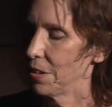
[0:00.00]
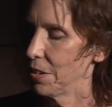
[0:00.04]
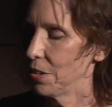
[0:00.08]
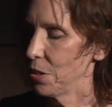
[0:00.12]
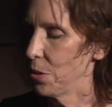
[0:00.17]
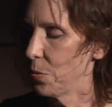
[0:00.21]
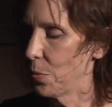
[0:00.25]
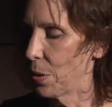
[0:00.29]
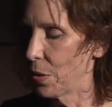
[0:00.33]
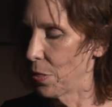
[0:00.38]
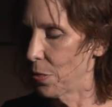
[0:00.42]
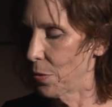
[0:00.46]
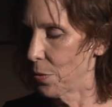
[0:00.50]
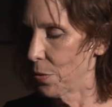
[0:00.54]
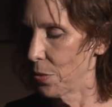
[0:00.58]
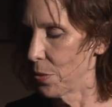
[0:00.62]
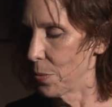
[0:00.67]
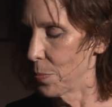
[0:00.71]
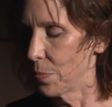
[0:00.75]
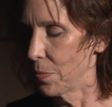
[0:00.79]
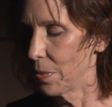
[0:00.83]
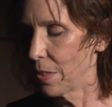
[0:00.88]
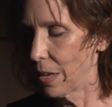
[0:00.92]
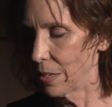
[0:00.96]
You went through
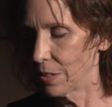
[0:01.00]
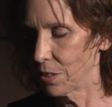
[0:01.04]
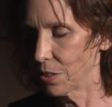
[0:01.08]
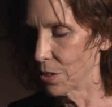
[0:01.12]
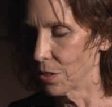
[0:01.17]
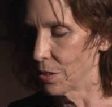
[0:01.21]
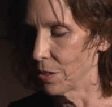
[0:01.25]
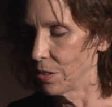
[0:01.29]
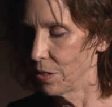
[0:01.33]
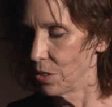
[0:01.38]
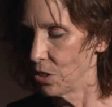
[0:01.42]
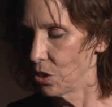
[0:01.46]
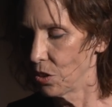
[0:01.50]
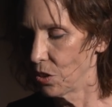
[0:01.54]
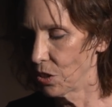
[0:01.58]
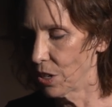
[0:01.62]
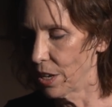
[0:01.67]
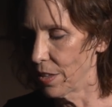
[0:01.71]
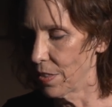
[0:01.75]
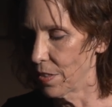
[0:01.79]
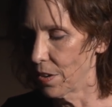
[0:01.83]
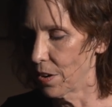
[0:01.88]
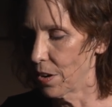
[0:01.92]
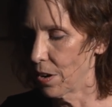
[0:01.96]
them. That's good. Just
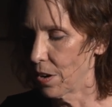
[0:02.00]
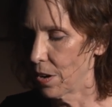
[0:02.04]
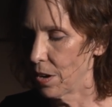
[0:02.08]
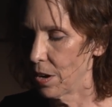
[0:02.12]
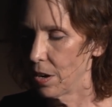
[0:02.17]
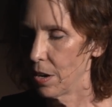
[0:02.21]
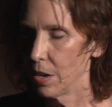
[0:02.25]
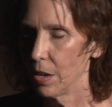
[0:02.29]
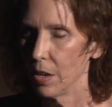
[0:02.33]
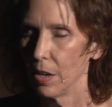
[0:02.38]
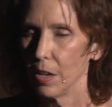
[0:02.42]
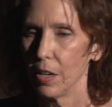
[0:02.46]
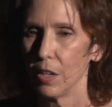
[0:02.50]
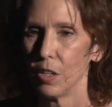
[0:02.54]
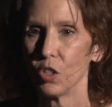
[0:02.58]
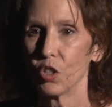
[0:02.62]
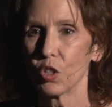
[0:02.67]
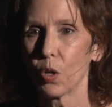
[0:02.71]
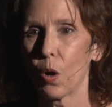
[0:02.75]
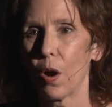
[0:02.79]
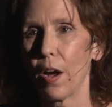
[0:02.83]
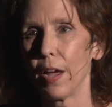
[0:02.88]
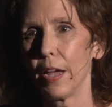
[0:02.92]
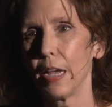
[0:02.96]
stay there.
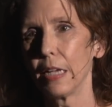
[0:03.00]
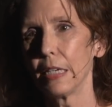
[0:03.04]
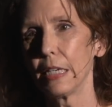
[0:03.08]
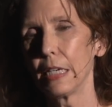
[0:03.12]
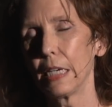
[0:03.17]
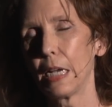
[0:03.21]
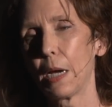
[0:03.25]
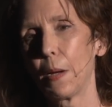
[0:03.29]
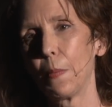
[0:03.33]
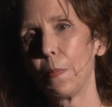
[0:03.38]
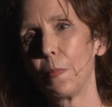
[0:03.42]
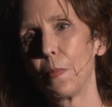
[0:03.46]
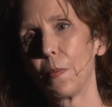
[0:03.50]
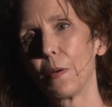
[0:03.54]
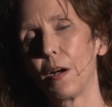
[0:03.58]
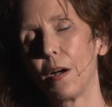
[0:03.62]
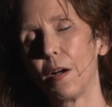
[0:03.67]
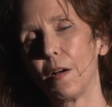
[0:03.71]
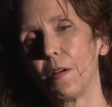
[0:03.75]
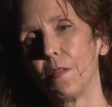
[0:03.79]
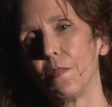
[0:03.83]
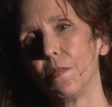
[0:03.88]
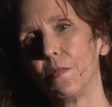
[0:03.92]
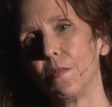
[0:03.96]
So I ended up
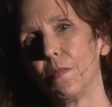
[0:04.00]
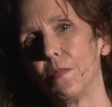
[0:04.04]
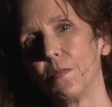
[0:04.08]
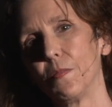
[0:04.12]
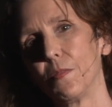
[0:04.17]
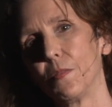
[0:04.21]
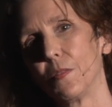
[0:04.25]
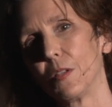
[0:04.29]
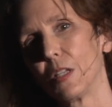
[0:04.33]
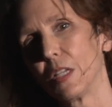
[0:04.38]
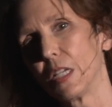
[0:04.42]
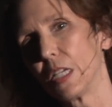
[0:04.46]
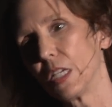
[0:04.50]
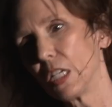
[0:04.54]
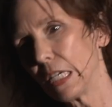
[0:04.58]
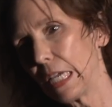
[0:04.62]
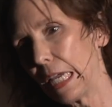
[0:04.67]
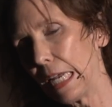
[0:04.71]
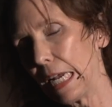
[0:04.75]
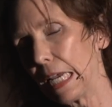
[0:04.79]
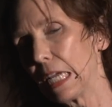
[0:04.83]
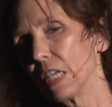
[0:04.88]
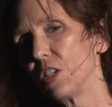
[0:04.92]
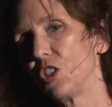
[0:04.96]

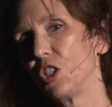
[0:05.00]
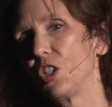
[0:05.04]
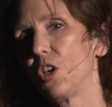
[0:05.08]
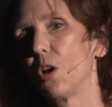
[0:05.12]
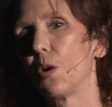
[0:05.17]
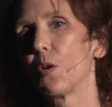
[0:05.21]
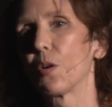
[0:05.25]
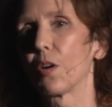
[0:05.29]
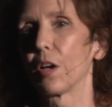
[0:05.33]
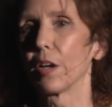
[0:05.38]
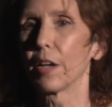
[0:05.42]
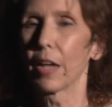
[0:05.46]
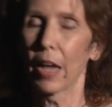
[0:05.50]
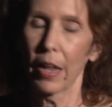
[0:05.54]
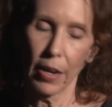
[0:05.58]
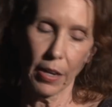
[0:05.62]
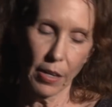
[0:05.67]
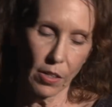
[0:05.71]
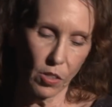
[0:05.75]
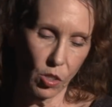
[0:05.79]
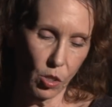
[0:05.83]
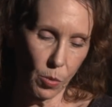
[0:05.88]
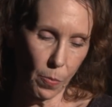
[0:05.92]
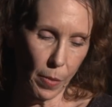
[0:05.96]
getting into yoga, getting
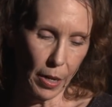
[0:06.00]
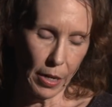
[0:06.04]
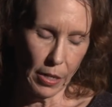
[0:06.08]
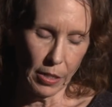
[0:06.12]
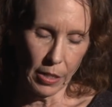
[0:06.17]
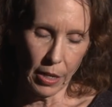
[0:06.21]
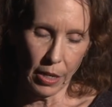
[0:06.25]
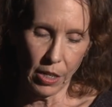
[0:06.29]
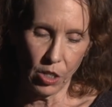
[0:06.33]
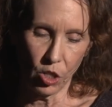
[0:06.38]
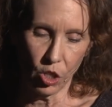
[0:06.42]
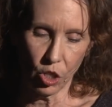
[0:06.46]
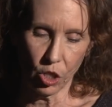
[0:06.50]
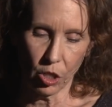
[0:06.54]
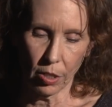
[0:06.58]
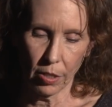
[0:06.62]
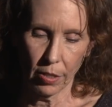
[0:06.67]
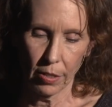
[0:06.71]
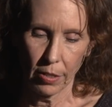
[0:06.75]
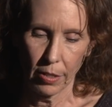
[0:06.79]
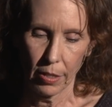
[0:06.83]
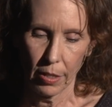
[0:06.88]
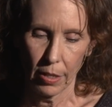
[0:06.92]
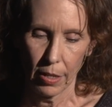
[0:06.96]
into meditation.
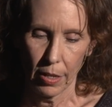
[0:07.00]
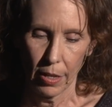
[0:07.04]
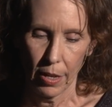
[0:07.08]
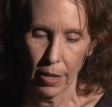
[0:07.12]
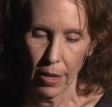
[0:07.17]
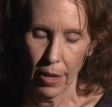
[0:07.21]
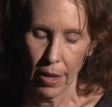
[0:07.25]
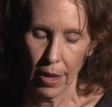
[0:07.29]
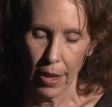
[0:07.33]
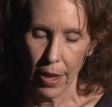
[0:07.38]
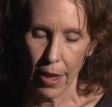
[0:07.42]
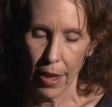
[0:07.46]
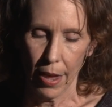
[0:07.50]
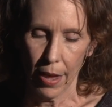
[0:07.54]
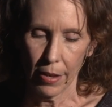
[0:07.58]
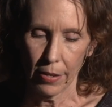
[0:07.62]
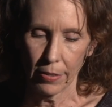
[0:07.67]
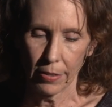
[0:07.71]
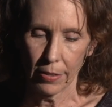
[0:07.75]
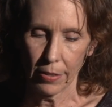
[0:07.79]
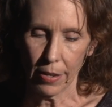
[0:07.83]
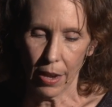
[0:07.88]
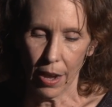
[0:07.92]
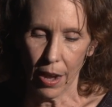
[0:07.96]

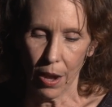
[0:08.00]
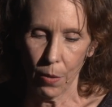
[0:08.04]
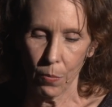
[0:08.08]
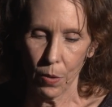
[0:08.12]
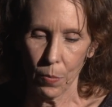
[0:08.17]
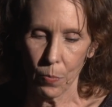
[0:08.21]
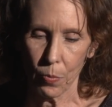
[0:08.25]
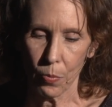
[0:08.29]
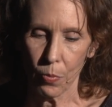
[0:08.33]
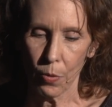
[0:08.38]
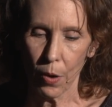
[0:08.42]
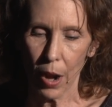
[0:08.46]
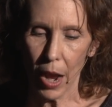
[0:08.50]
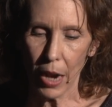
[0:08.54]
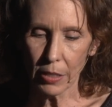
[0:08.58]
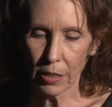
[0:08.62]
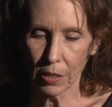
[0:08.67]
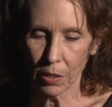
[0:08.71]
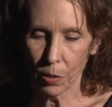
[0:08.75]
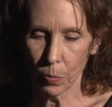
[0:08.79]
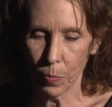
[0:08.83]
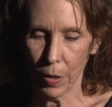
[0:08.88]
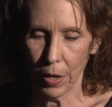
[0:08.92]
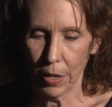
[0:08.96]
And I would
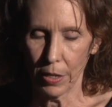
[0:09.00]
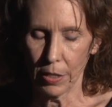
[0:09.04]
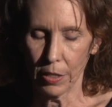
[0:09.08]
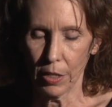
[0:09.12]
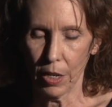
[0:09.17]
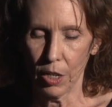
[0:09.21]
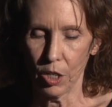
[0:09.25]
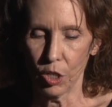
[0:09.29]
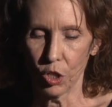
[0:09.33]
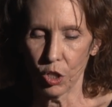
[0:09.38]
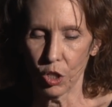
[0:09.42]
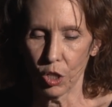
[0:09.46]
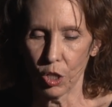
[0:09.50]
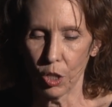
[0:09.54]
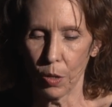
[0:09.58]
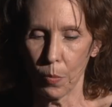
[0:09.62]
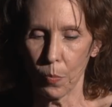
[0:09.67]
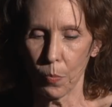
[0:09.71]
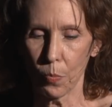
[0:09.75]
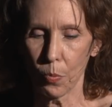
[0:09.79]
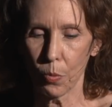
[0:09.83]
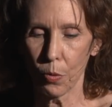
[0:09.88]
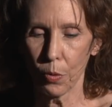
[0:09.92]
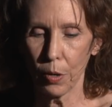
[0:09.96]
practice
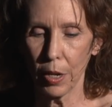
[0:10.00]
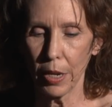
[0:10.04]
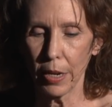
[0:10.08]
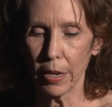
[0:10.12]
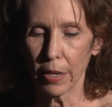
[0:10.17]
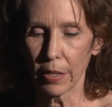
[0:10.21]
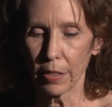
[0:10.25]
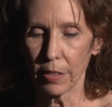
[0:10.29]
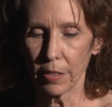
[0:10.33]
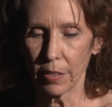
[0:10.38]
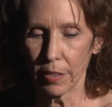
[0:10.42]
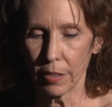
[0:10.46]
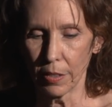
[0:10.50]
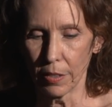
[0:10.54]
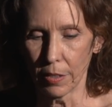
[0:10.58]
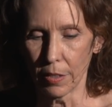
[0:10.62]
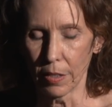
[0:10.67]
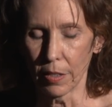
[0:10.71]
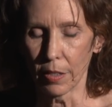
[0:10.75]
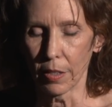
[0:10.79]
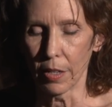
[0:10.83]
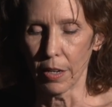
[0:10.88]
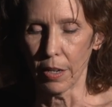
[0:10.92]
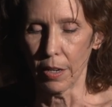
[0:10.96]
meditation pretty
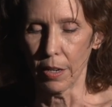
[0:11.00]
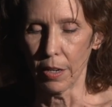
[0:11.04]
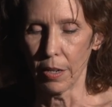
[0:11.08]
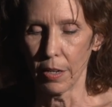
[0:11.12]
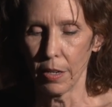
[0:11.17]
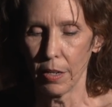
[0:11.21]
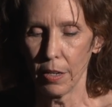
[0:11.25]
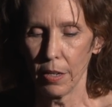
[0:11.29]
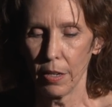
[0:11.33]
consistently